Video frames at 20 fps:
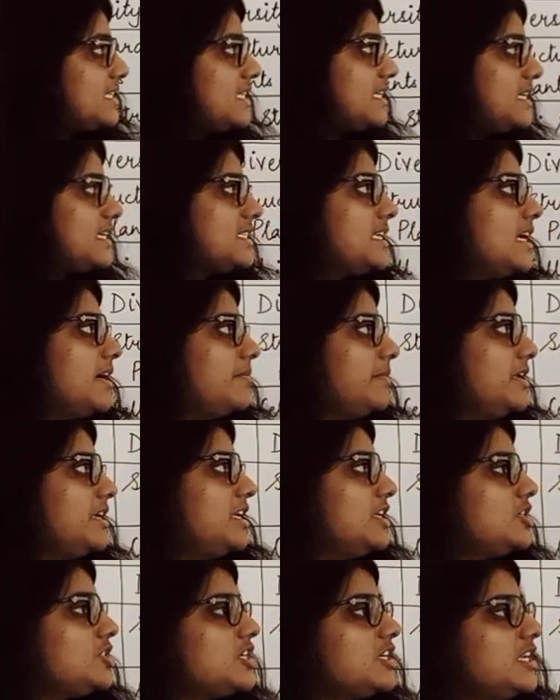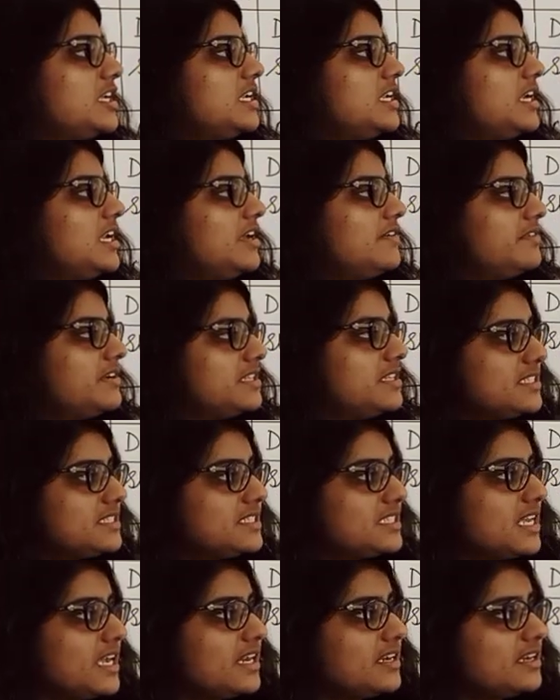examination in 11th
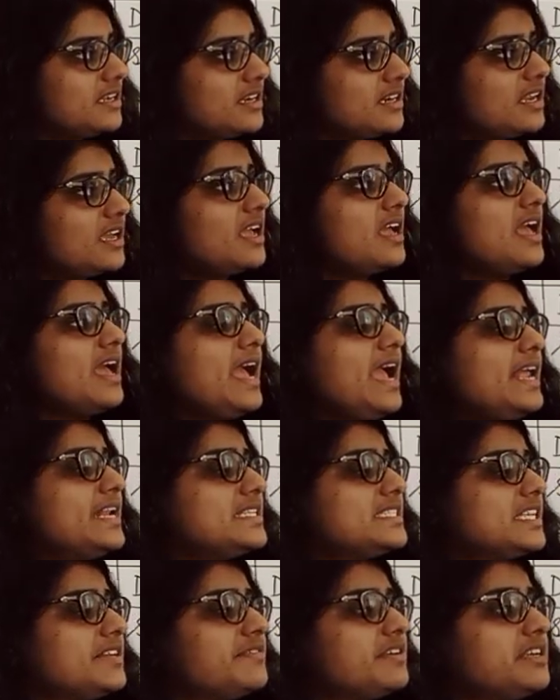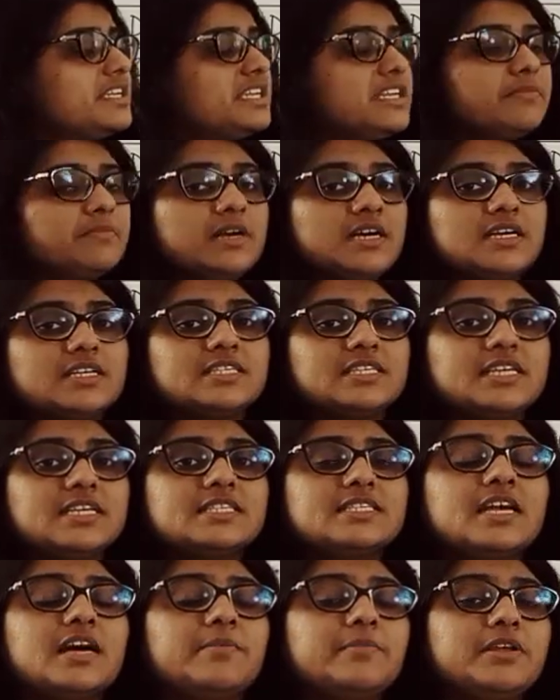standard and 70 marks
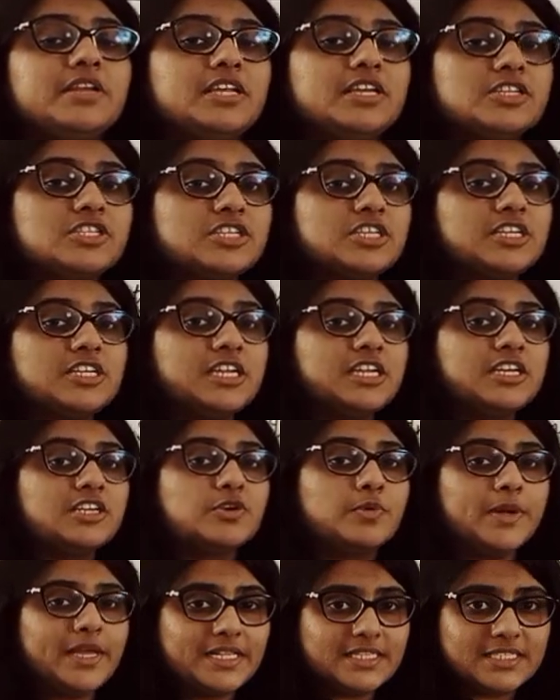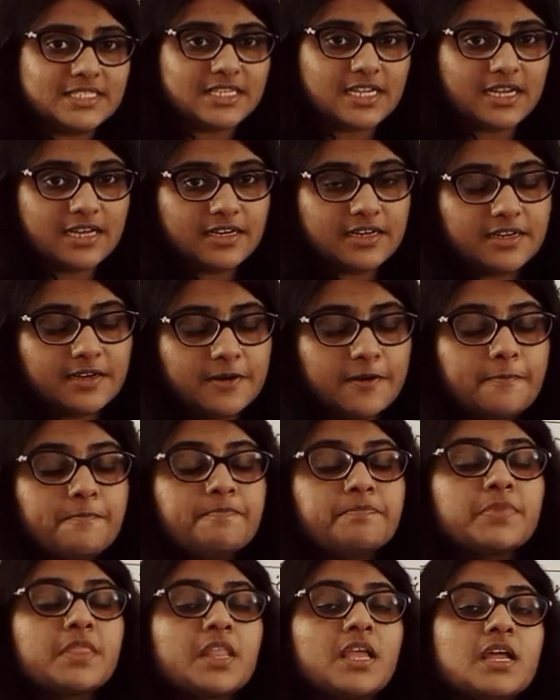examination in 12th standard.
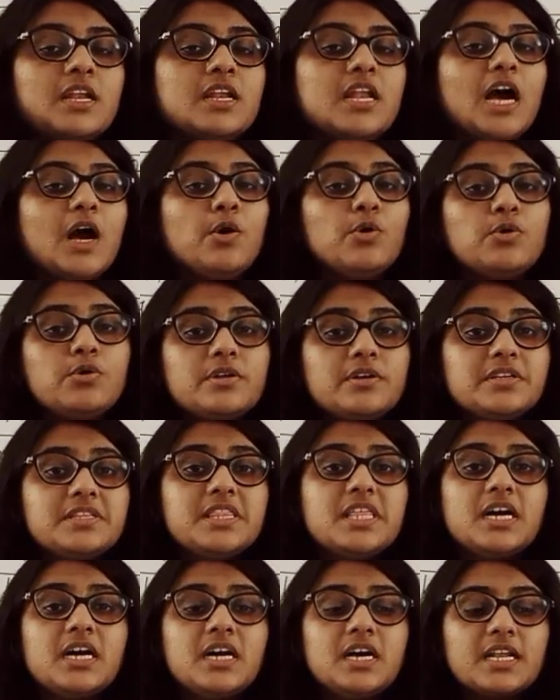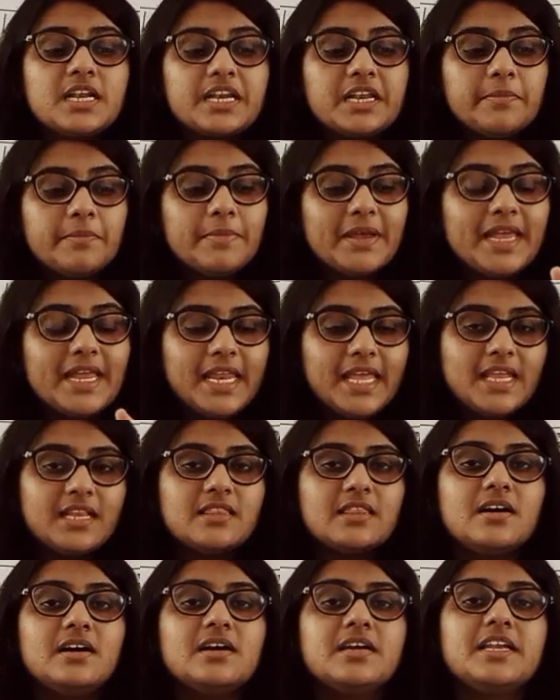Now the
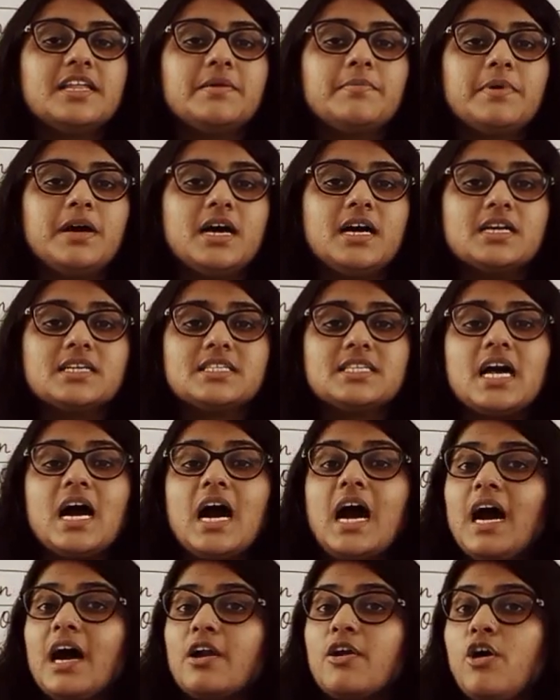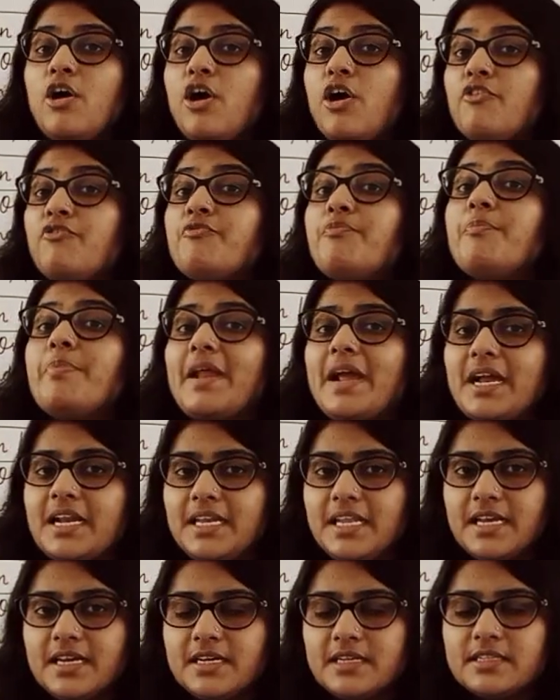remaining 30 marks are of
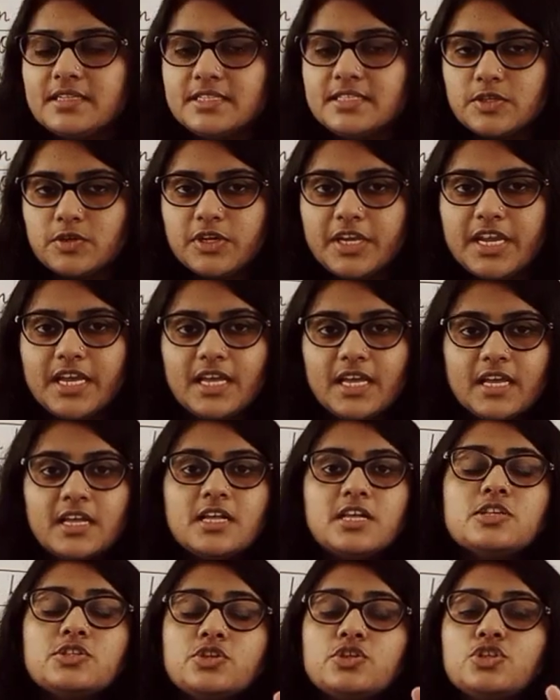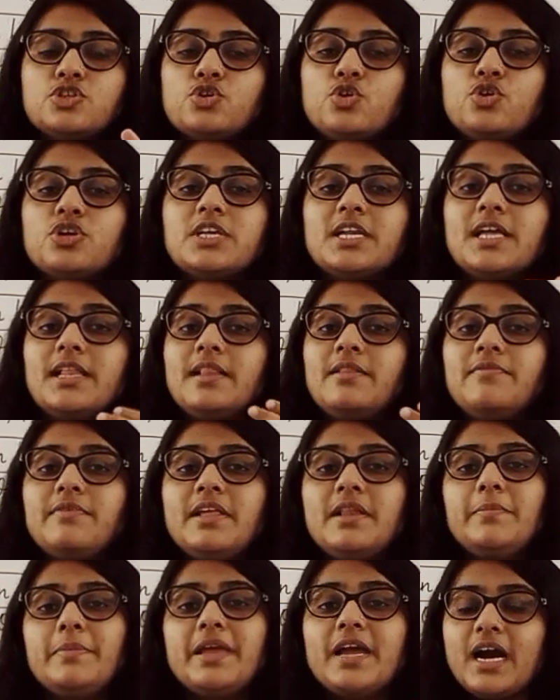practicals, okay. So total
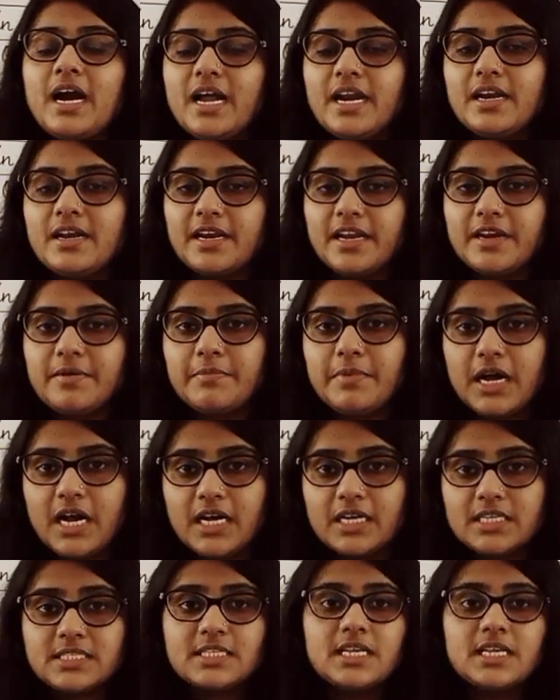will be 100 marks.